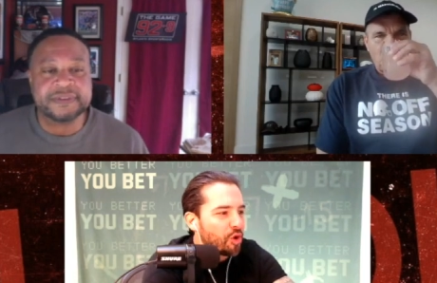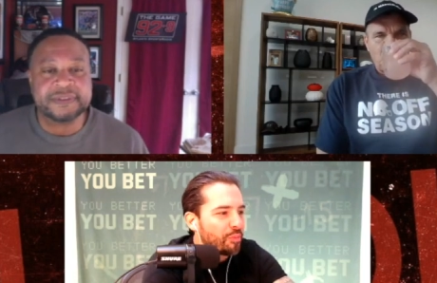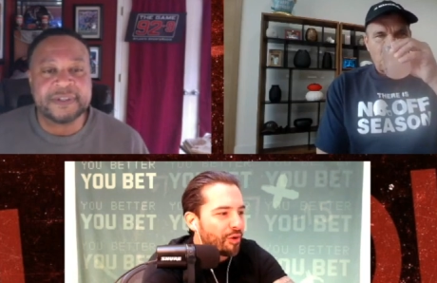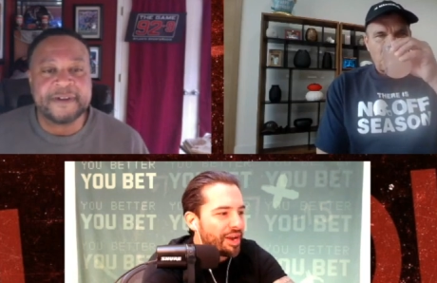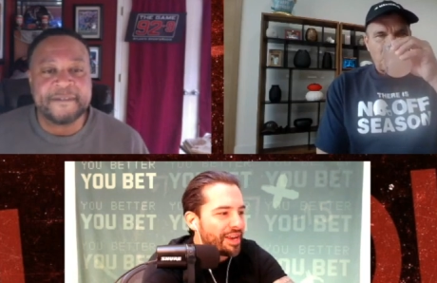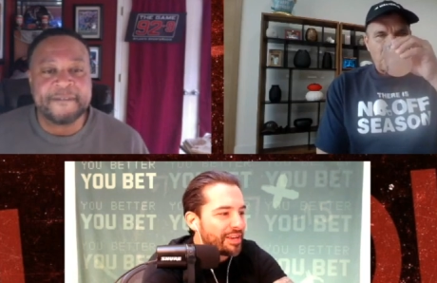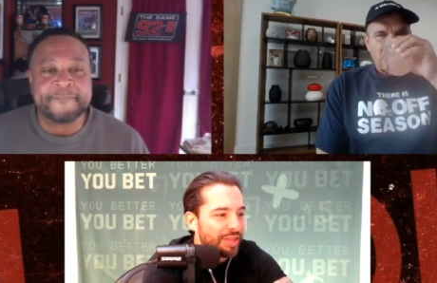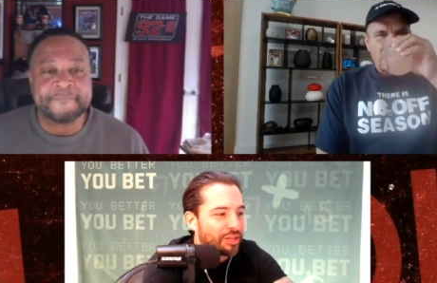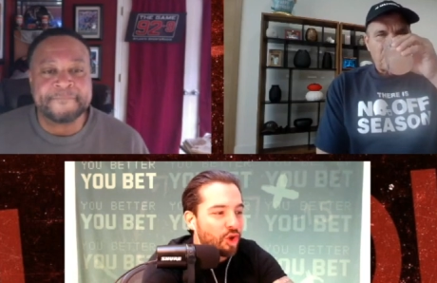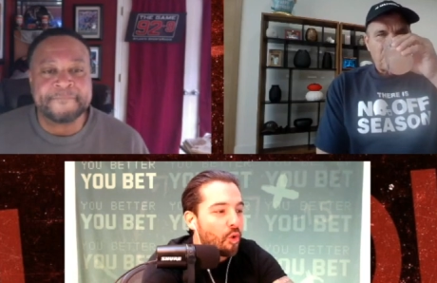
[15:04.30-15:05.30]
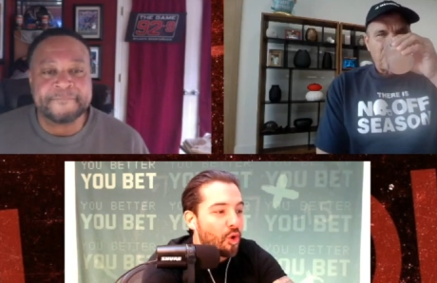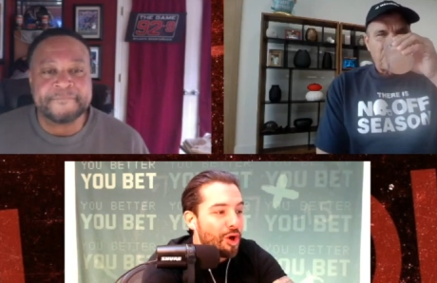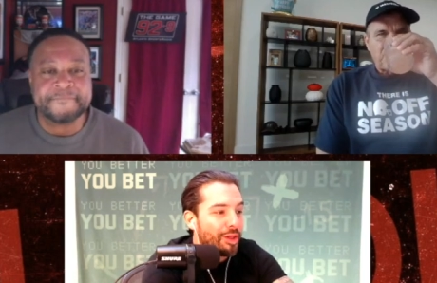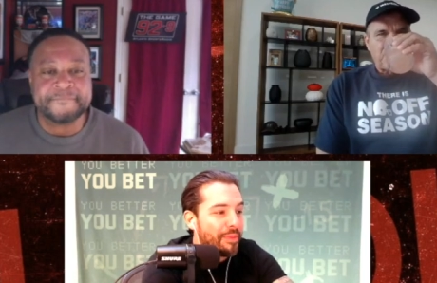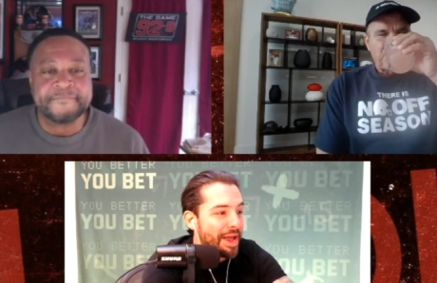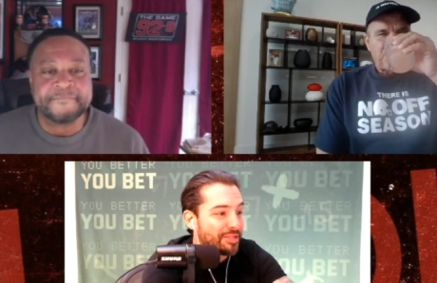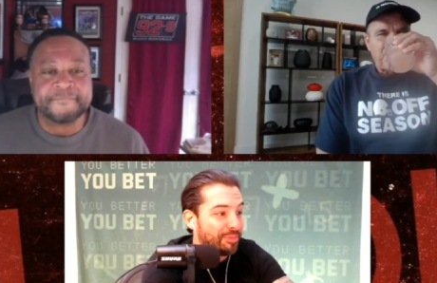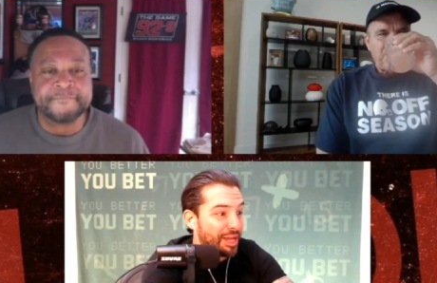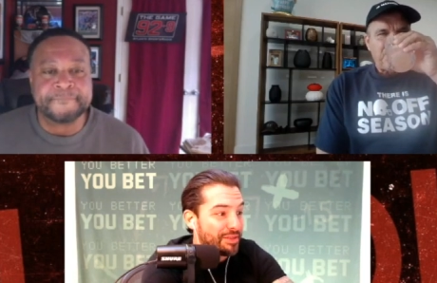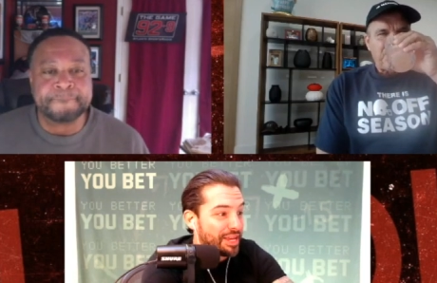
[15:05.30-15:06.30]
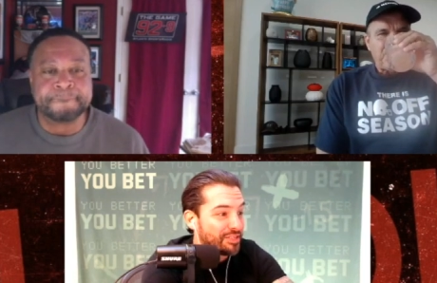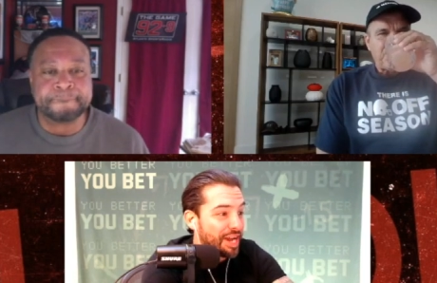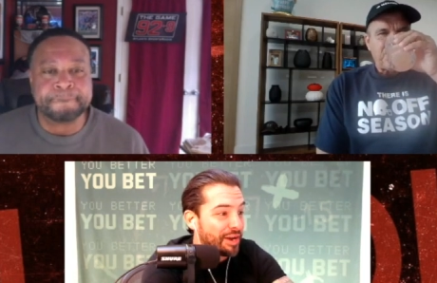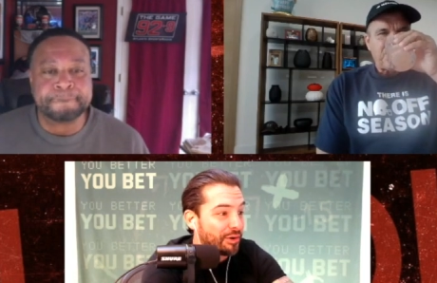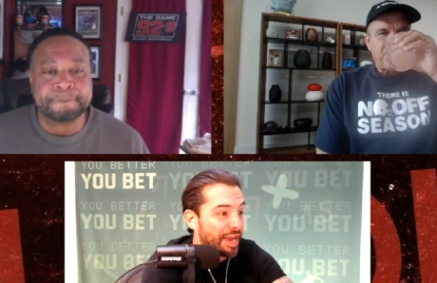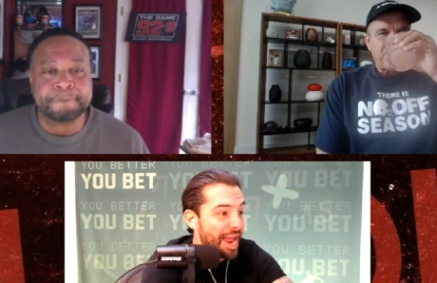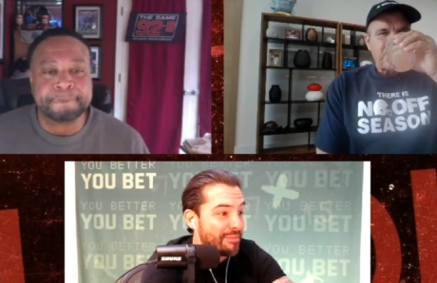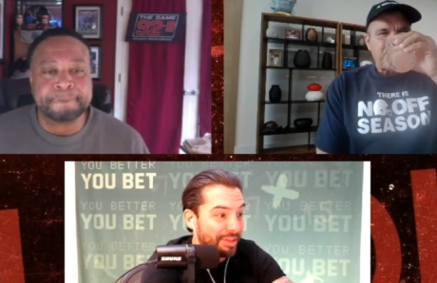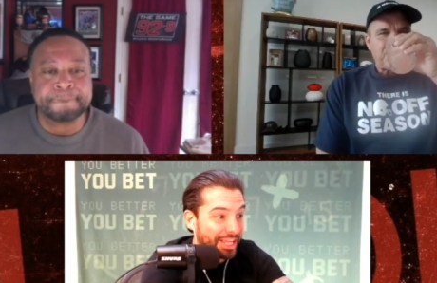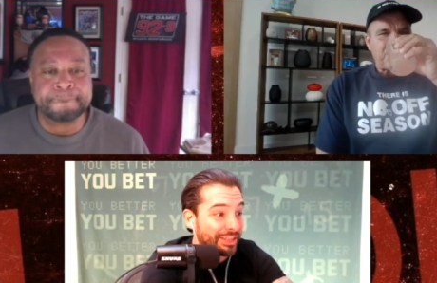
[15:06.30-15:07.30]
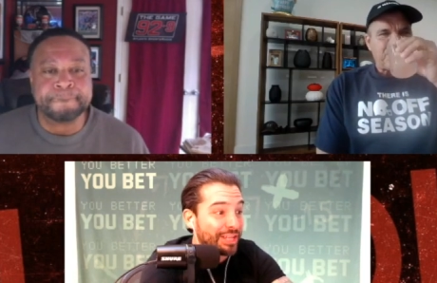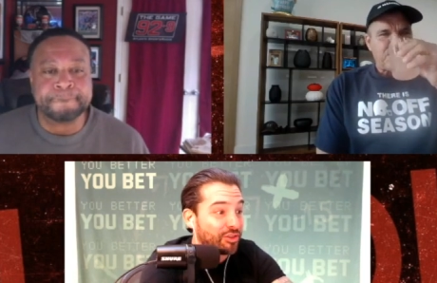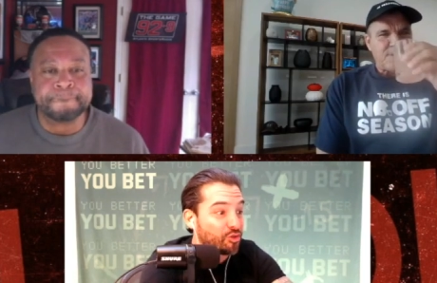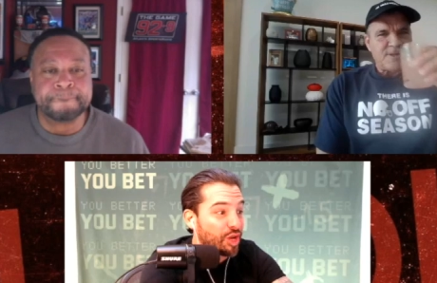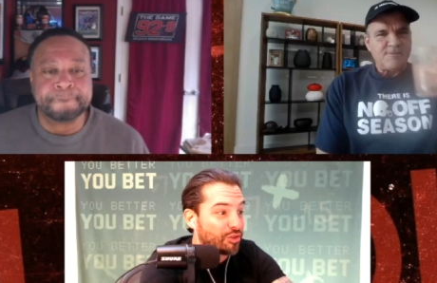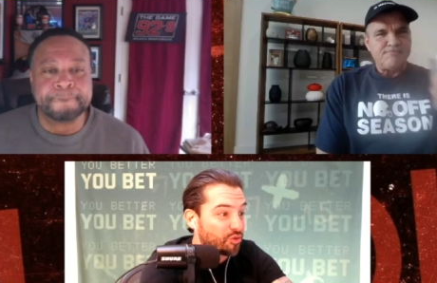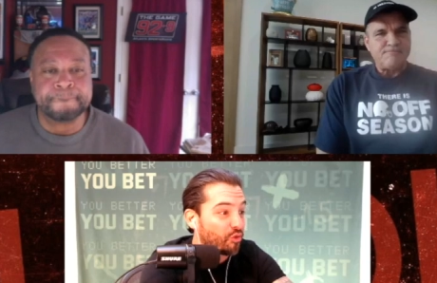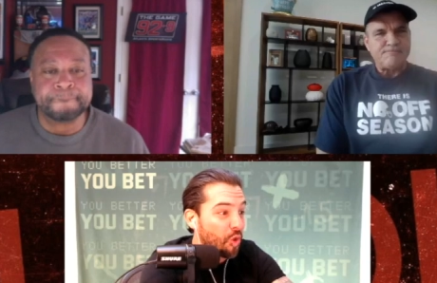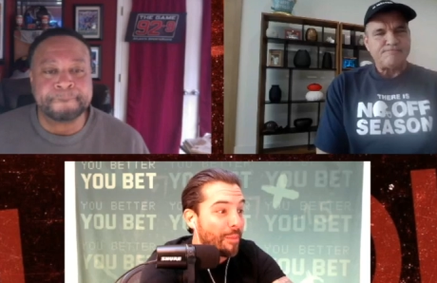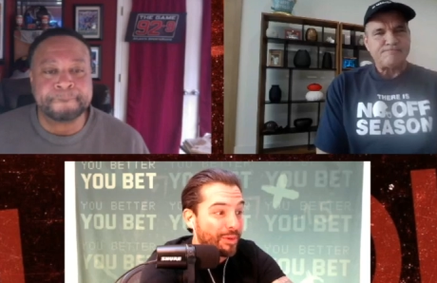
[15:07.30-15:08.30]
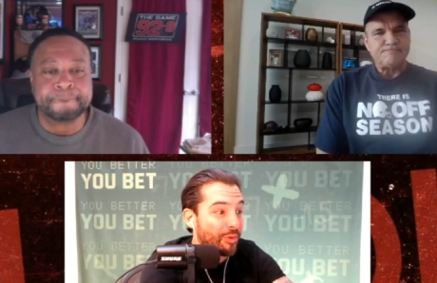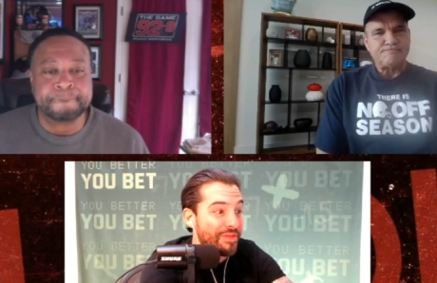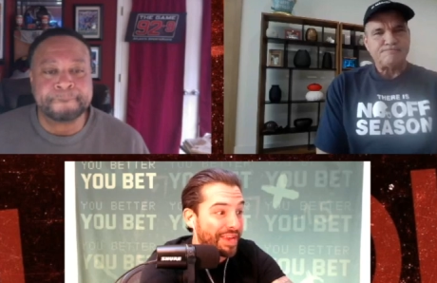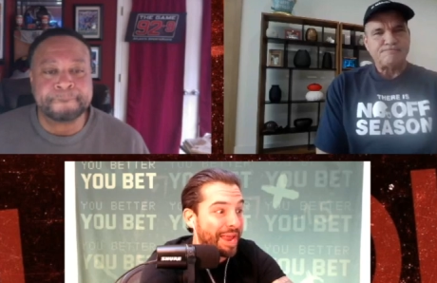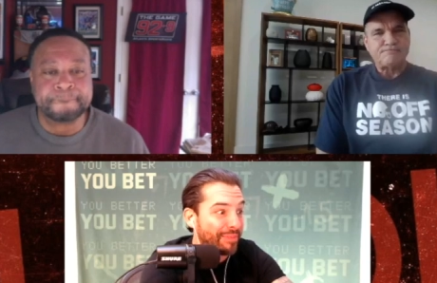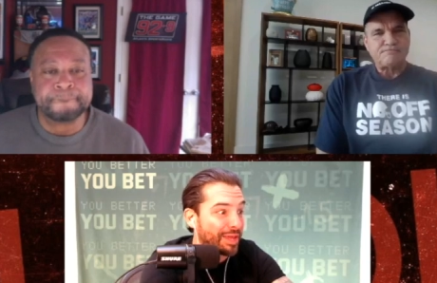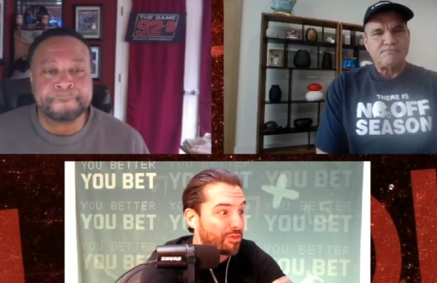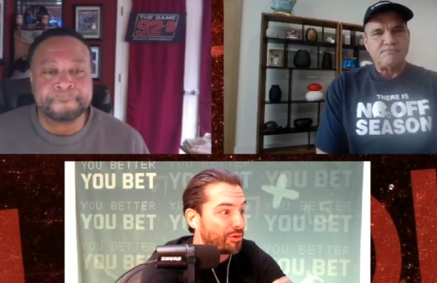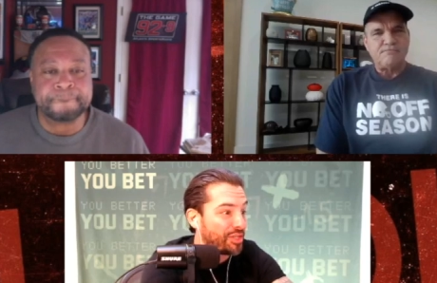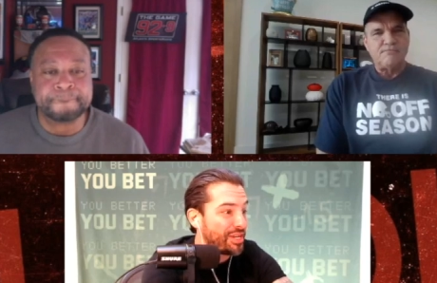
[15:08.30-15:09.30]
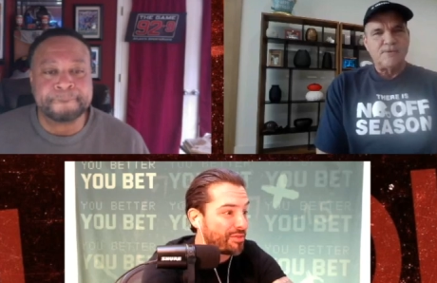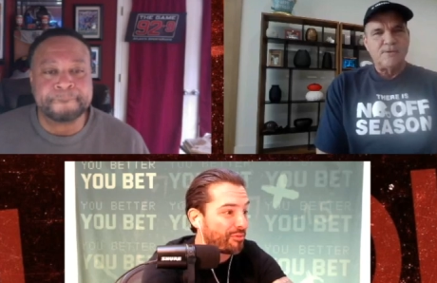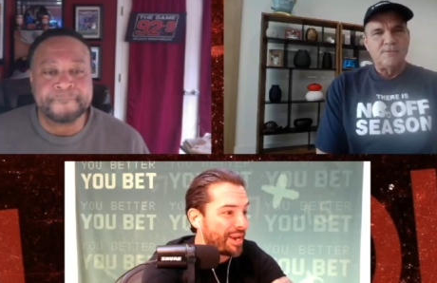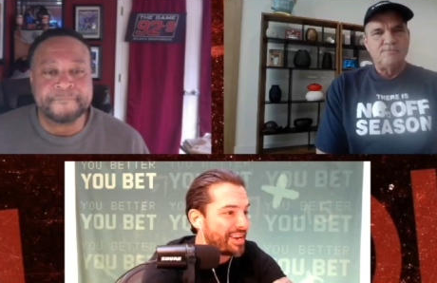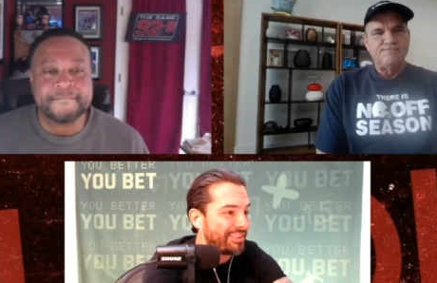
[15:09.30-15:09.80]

Speaker 1: Brady, like, don't call a pass play the entire game. Like, let the Jets screw up and win the game like 13 3.